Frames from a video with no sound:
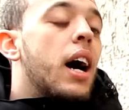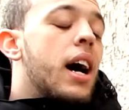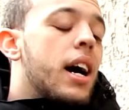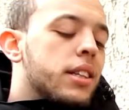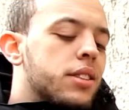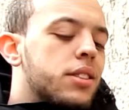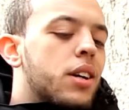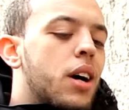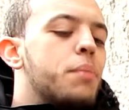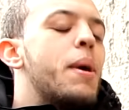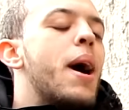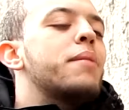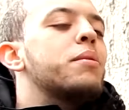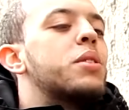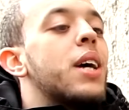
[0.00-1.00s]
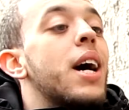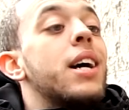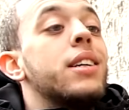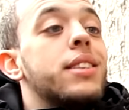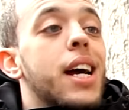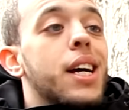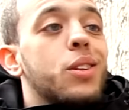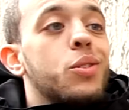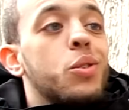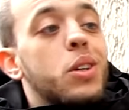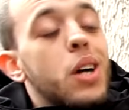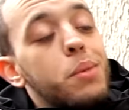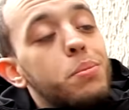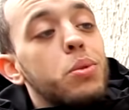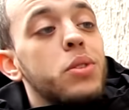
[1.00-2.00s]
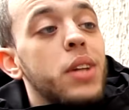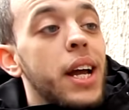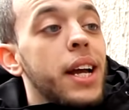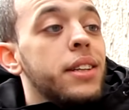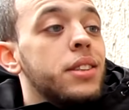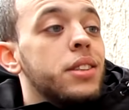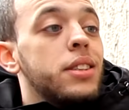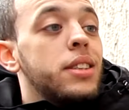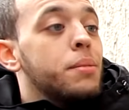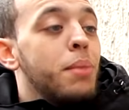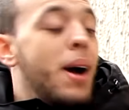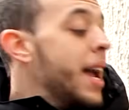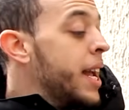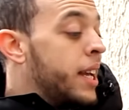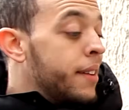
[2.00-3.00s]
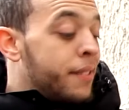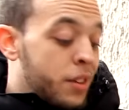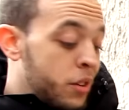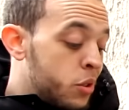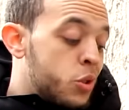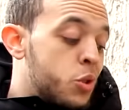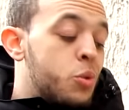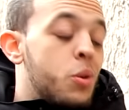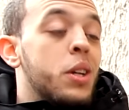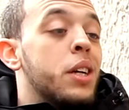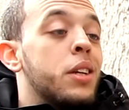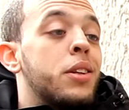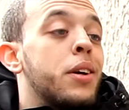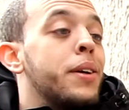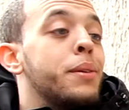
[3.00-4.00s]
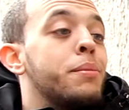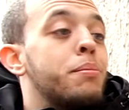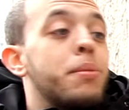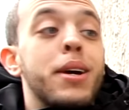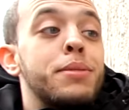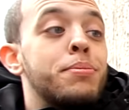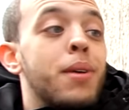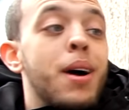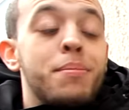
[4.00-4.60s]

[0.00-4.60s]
Alright, so I'm gonna have him contact you in a couple of days and shit. But I ain't giving you no 20 or 30 bricks, bro.